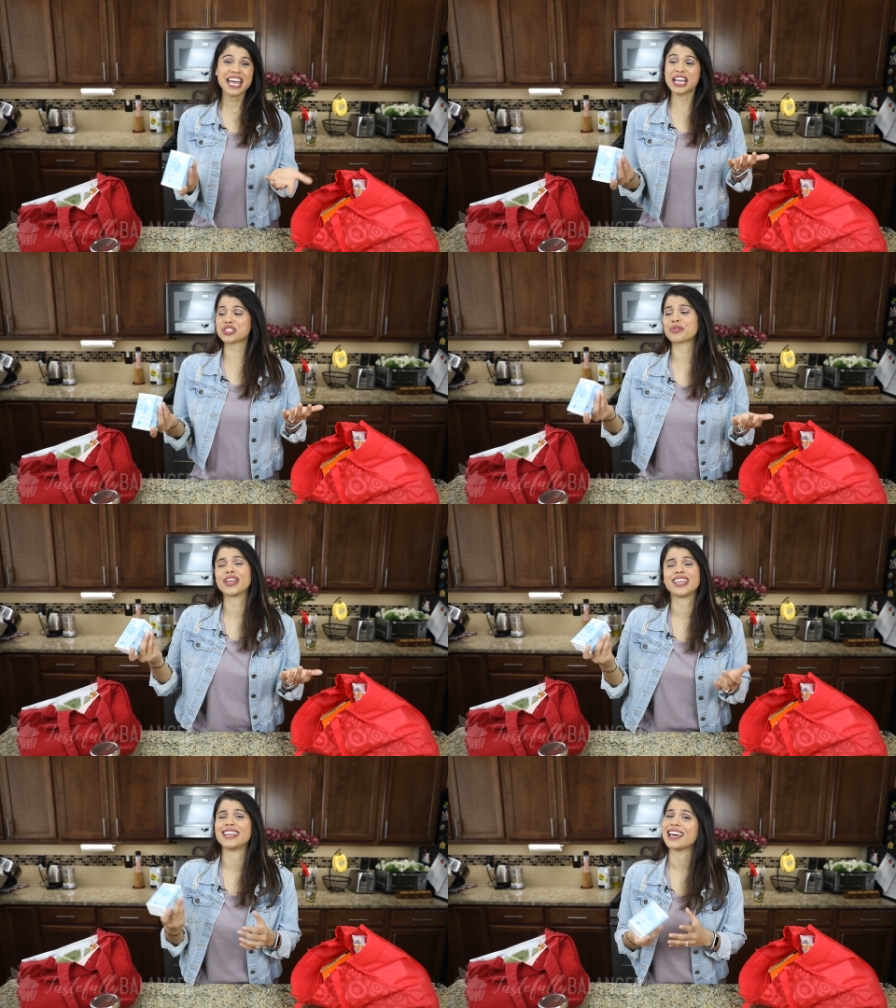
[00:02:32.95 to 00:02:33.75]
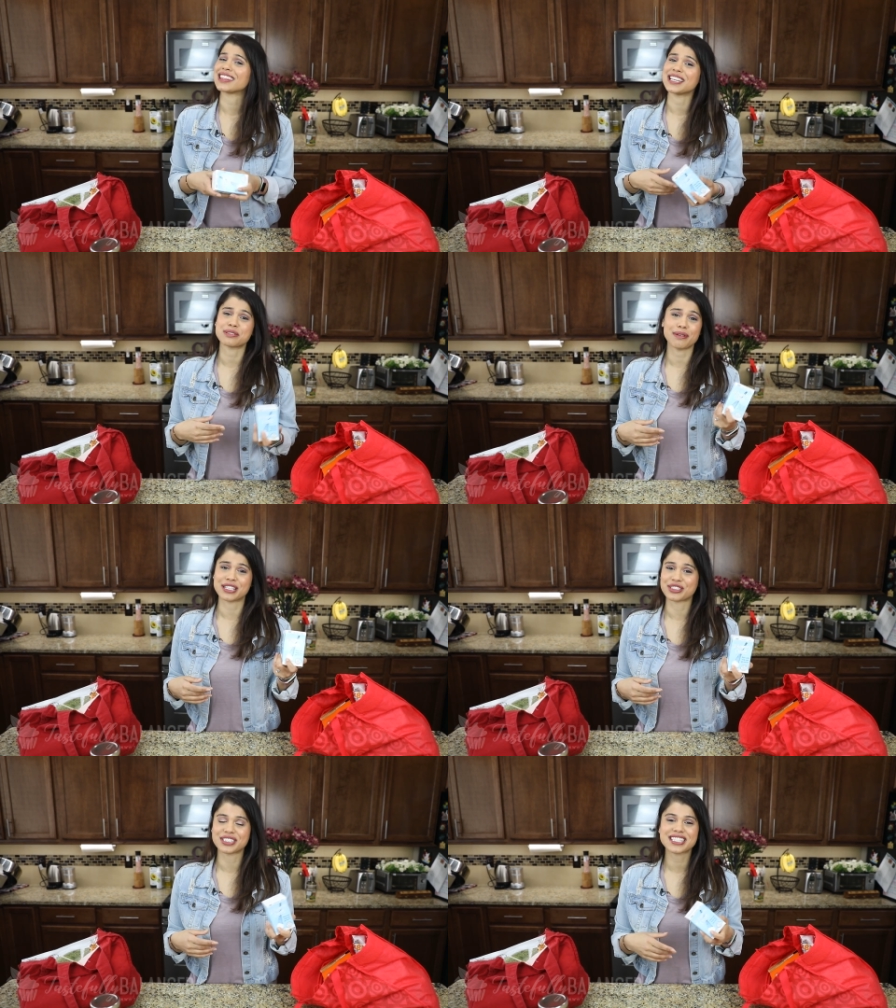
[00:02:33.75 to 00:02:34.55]
it's really nothing
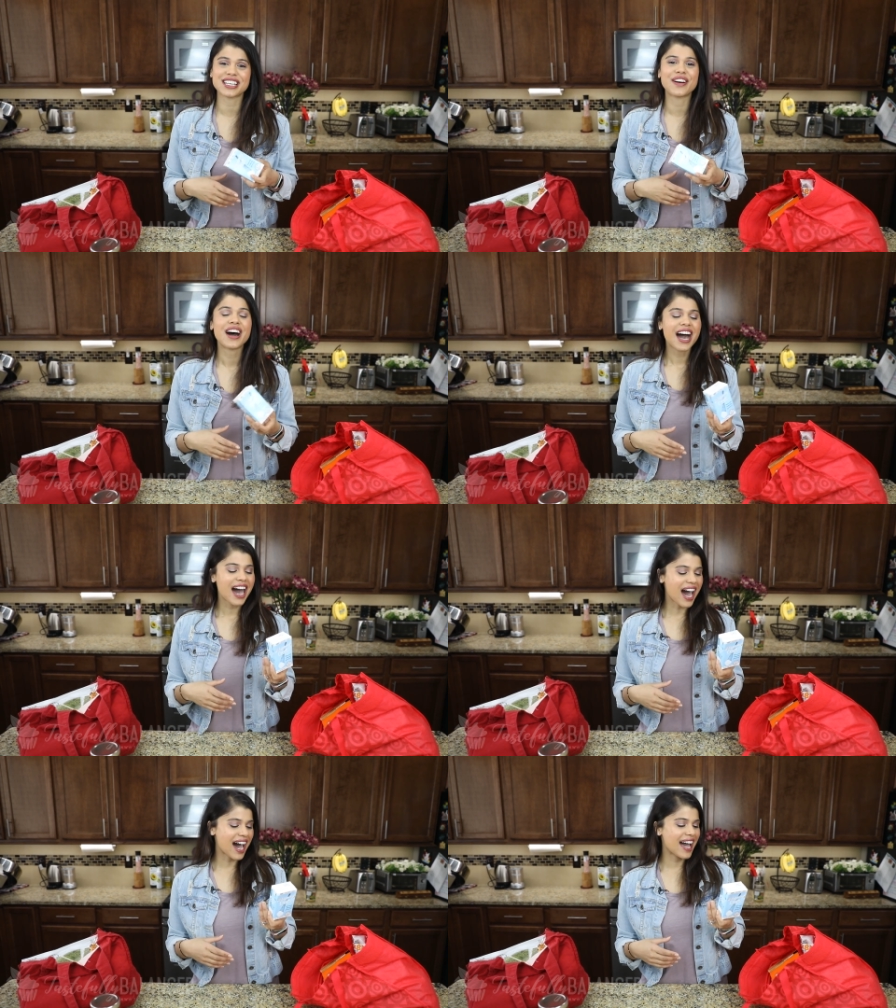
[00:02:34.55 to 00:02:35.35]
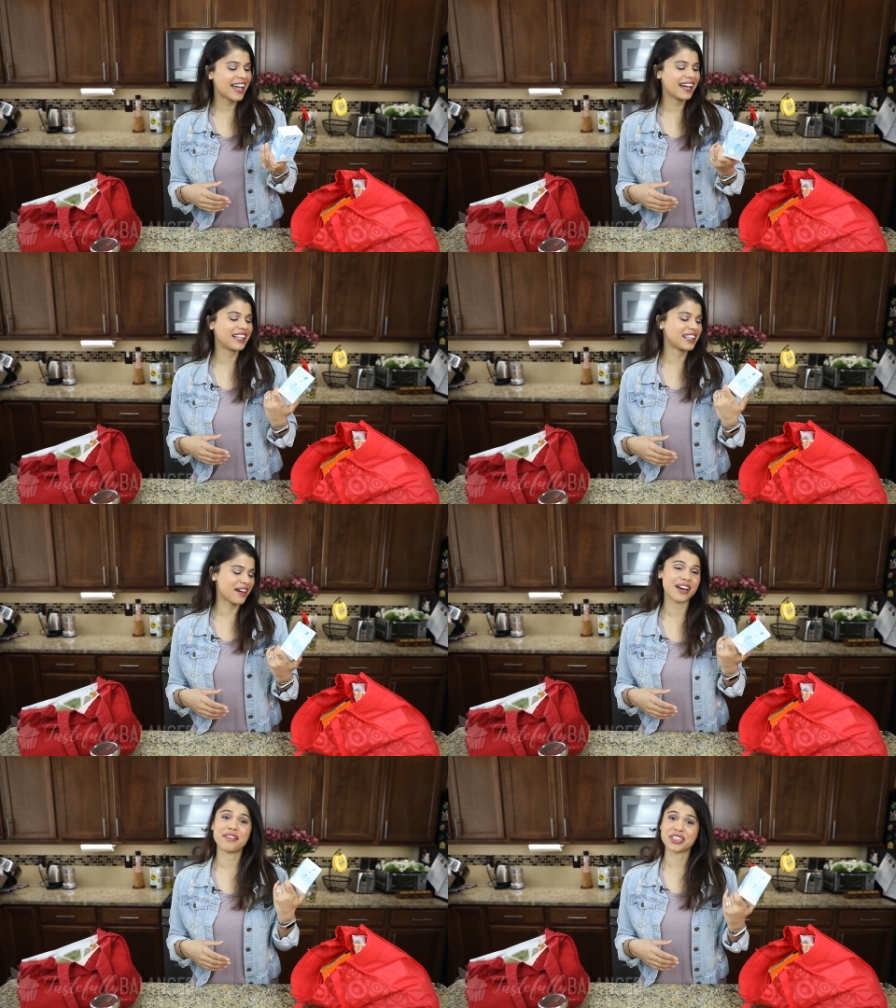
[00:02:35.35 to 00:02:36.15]
special. So I
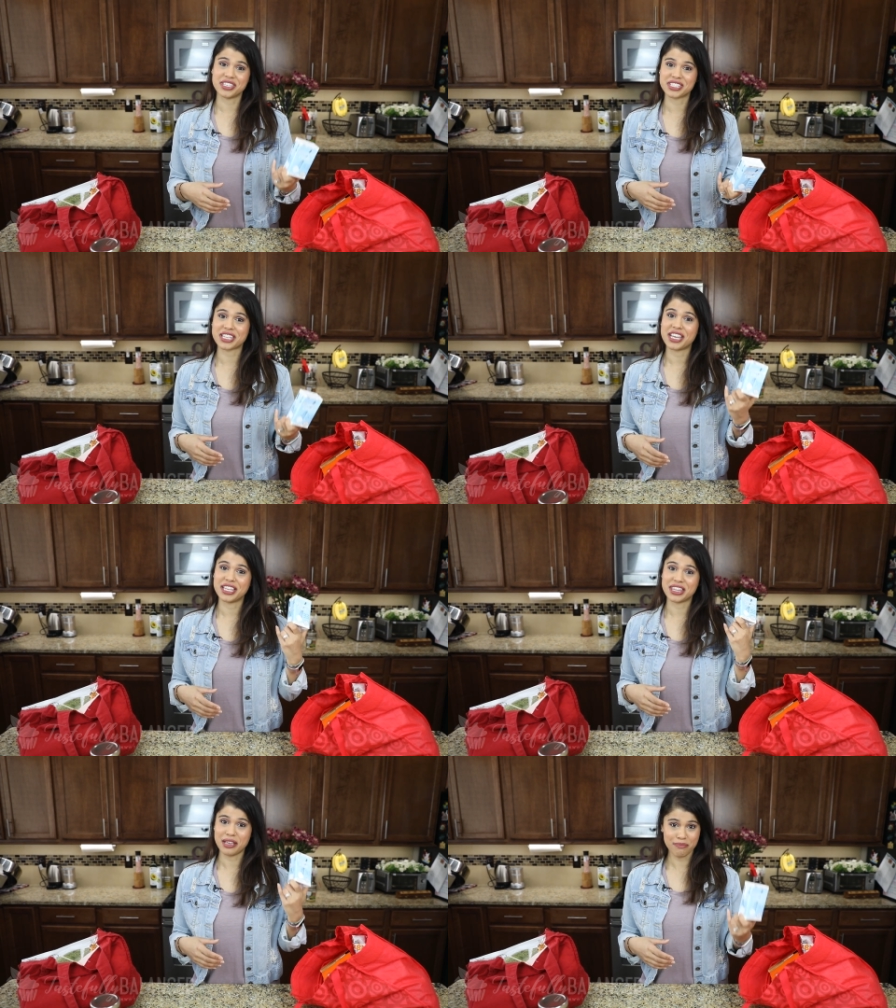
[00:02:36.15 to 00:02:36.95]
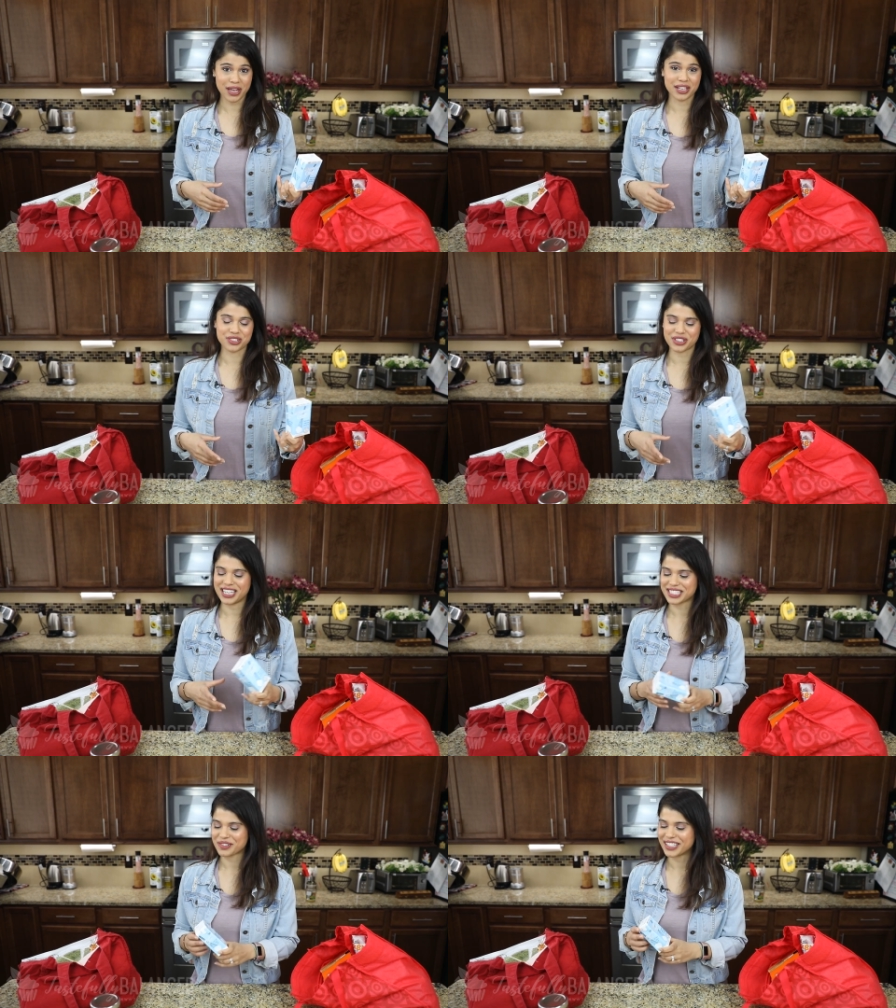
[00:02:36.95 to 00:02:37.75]
love having this in the pantry
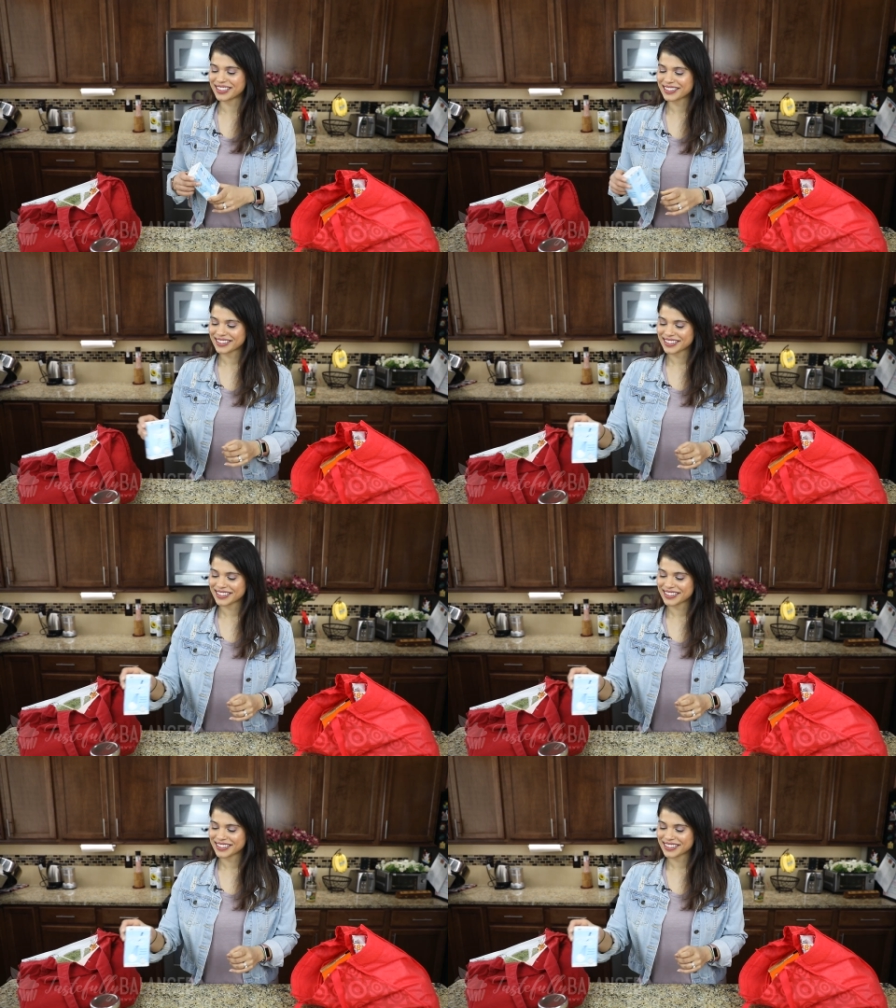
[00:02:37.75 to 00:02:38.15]
as well.